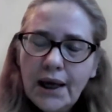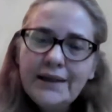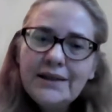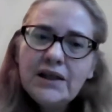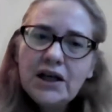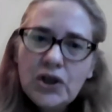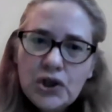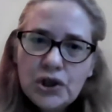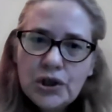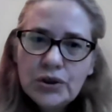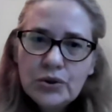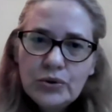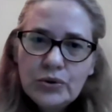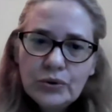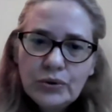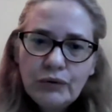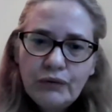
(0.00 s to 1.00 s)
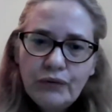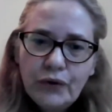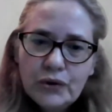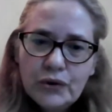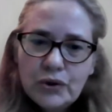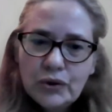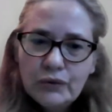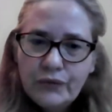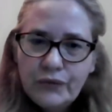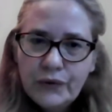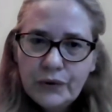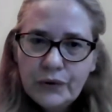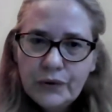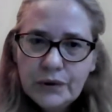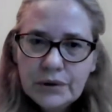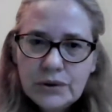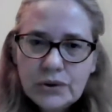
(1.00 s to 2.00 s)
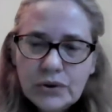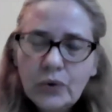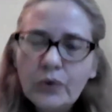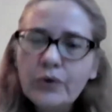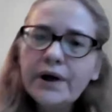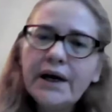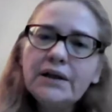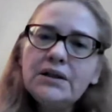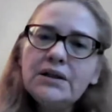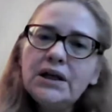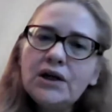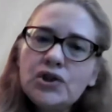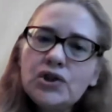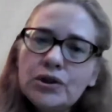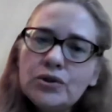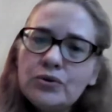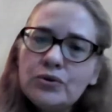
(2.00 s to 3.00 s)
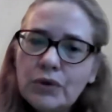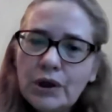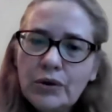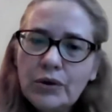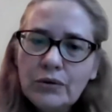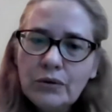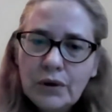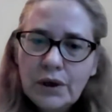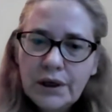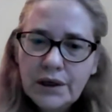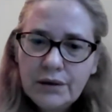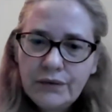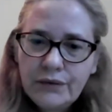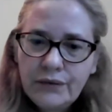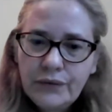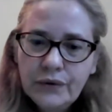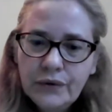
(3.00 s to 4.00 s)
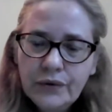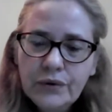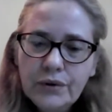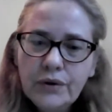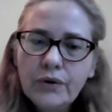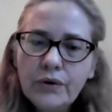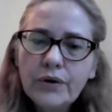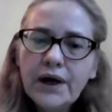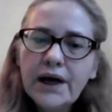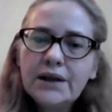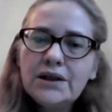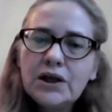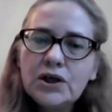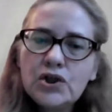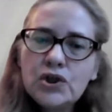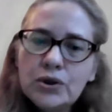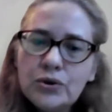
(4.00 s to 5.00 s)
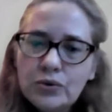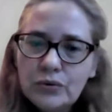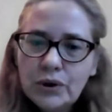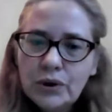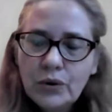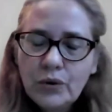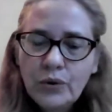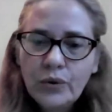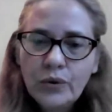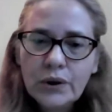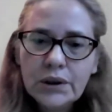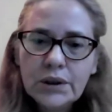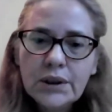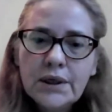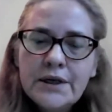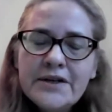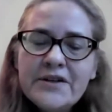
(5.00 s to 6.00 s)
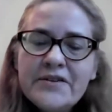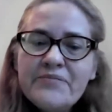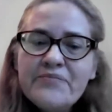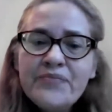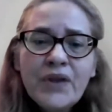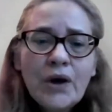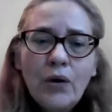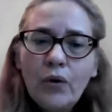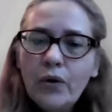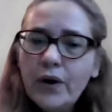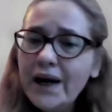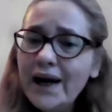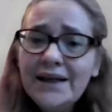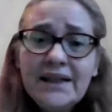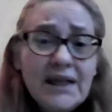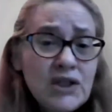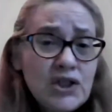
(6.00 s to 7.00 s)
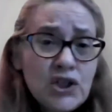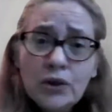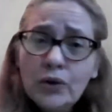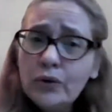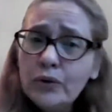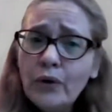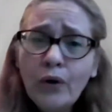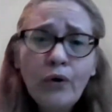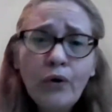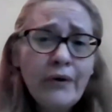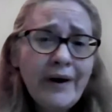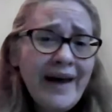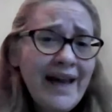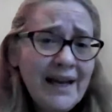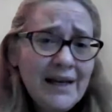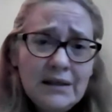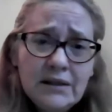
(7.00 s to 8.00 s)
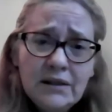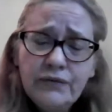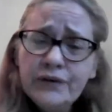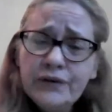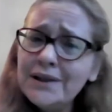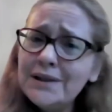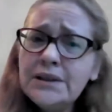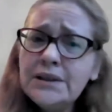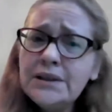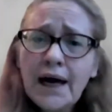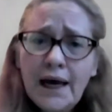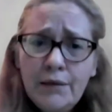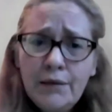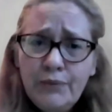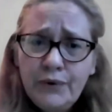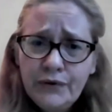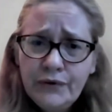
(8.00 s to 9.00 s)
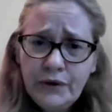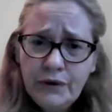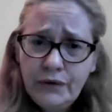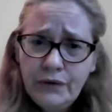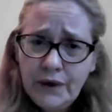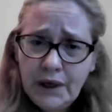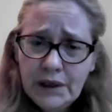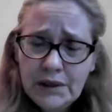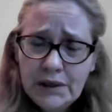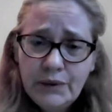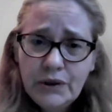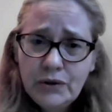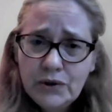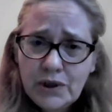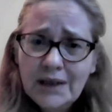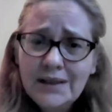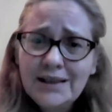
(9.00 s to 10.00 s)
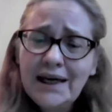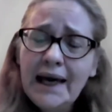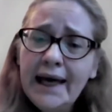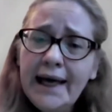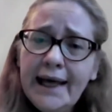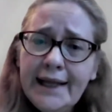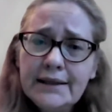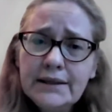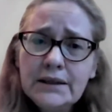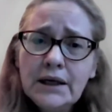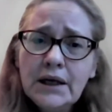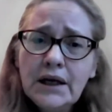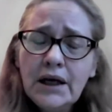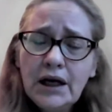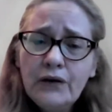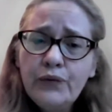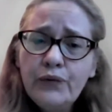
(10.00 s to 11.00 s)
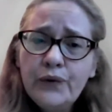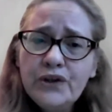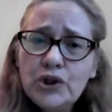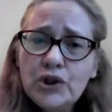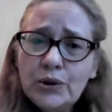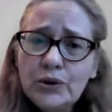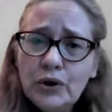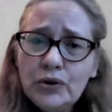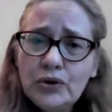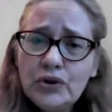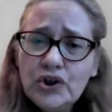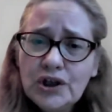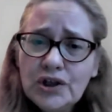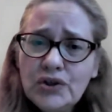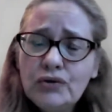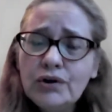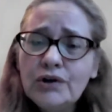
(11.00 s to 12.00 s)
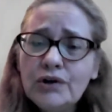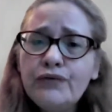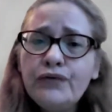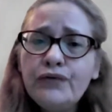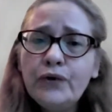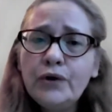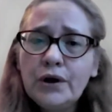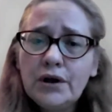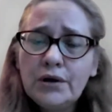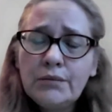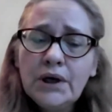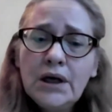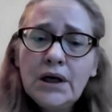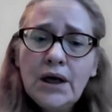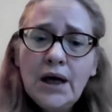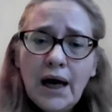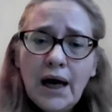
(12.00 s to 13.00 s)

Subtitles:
addiction to the fossil fuels, or addiction to the nuclear fuel, or addiction to the coal, or addiction or any different type of the things, because at the end, if we not just transform,